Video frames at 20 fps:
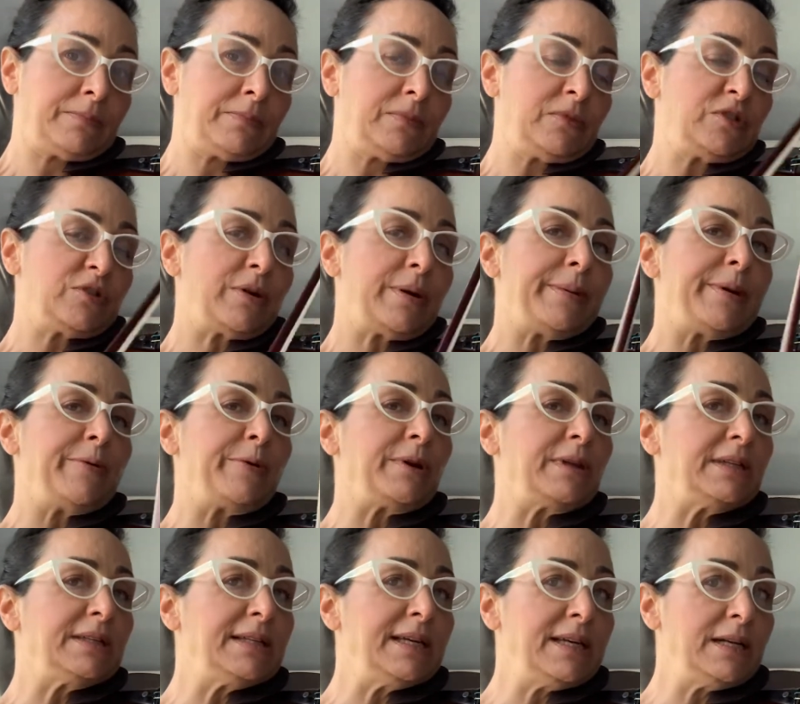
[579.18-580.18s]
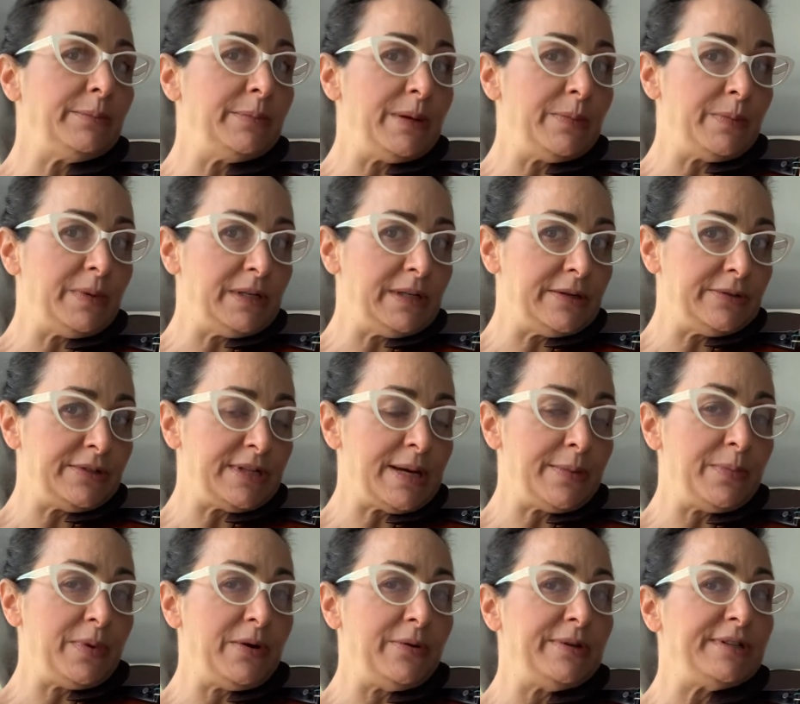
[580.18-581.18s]
Join me, we're a little bit below
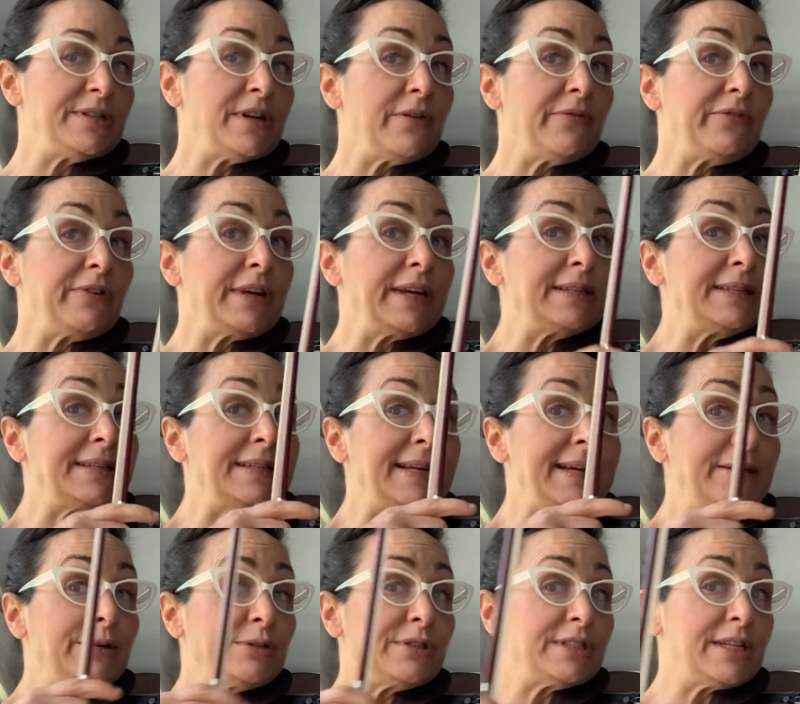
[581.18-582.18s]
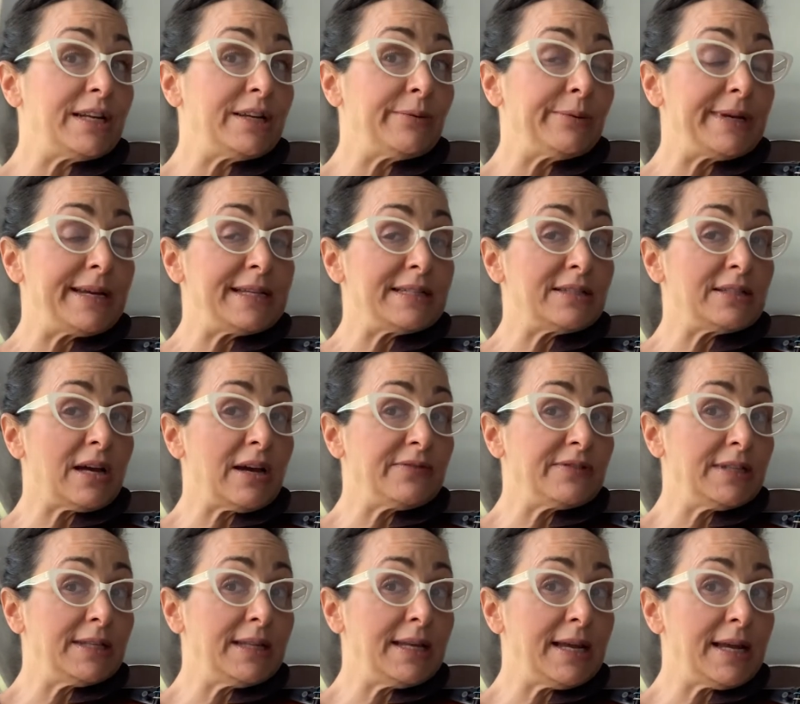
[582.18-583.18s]
tempo, and don't forget the decrescendo, we get soft
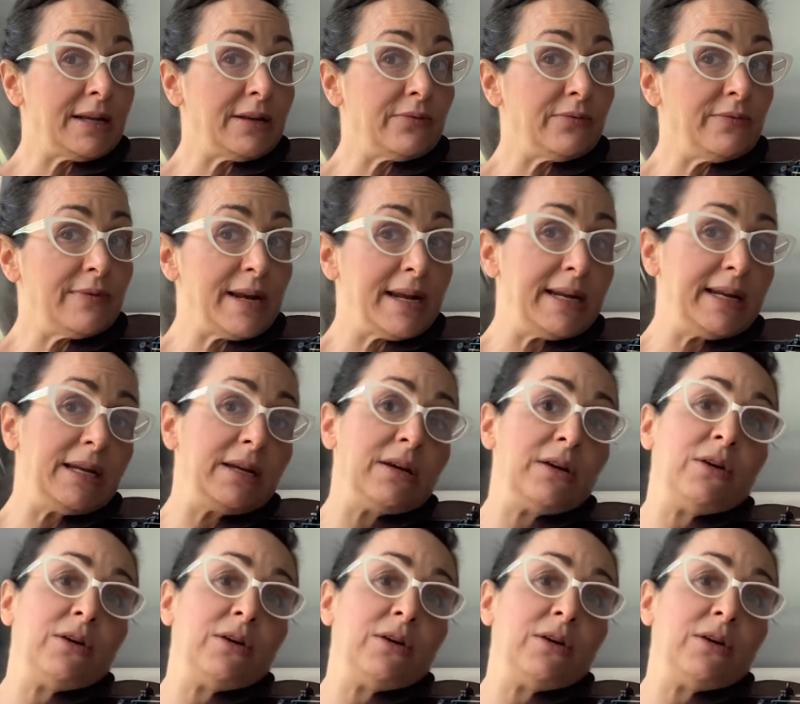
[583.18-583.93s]
at the end. Ready?